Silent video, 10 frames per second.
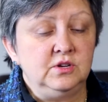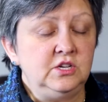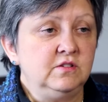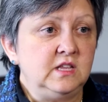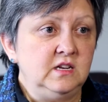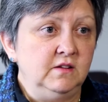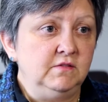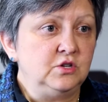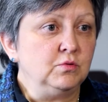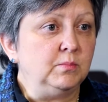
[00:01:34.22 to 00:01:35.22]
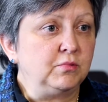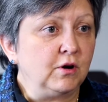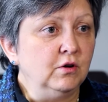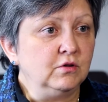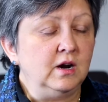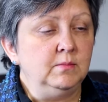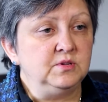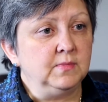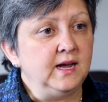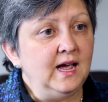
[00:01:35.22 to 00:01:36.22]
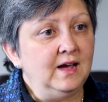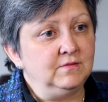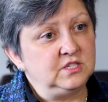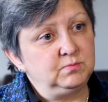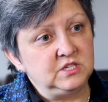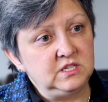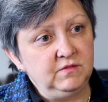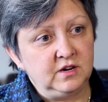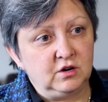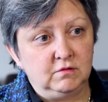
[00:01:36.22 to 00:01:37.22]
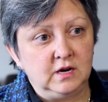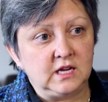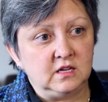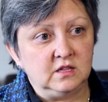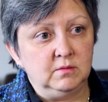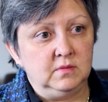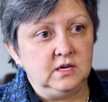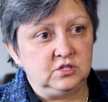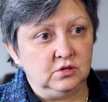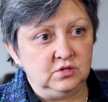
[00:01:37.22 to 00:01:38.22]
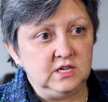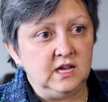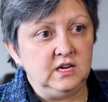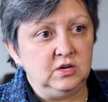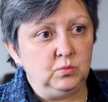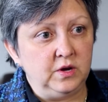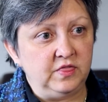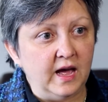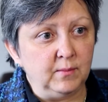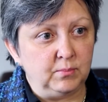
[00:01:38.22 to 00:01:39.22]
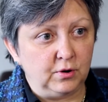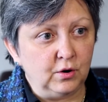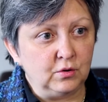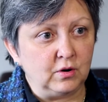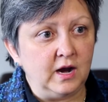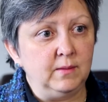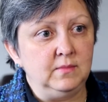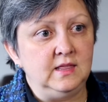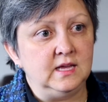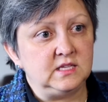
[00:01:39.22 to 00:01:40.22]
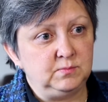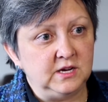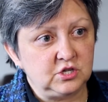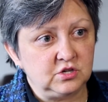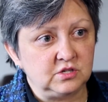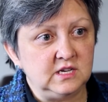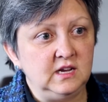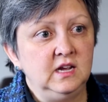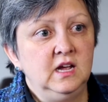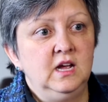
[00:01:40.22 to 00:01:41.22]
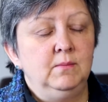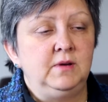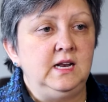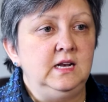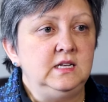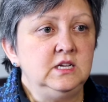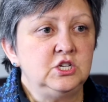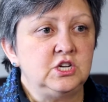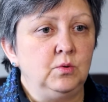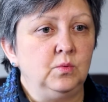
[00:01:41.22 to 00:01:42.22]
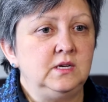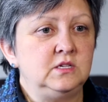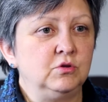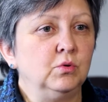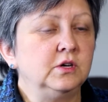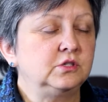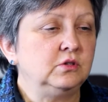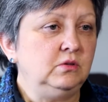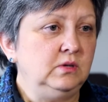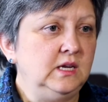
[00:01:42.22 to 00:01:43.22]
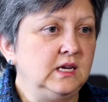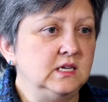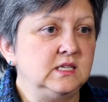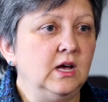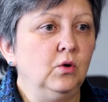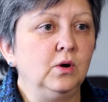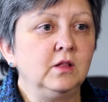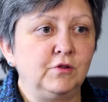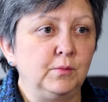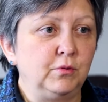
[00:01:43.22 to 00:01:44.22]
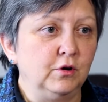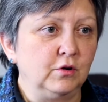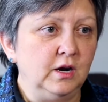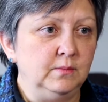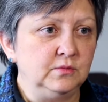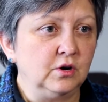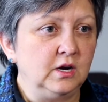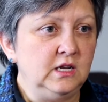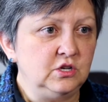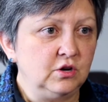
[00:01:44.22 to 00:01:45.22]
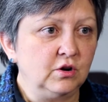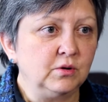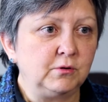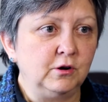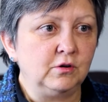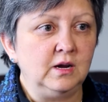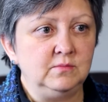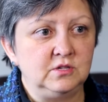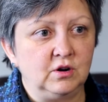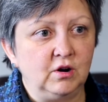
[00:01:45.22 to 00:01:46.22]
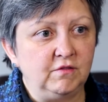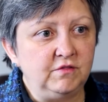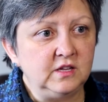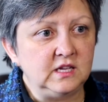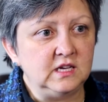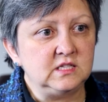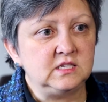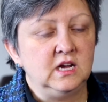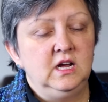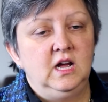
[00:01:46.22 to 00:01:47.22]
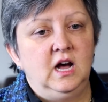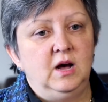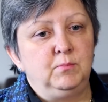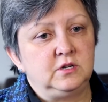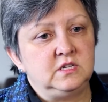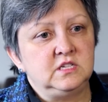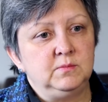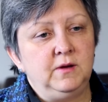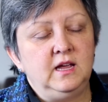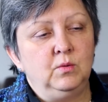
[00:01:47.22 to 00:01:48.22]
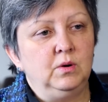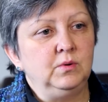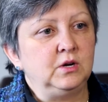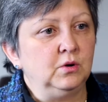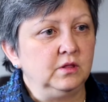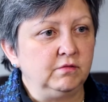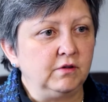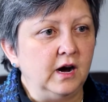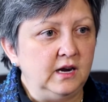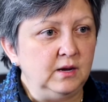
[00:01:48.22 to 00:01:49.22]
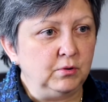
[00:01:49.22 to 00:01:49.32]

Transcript: So each of the individual programs might have a specific curriculum associated with that program and that specialty. But in addition, what is also unique is that all of our programs, our internal programs and our affiliates, uh, participate in what we call the Friday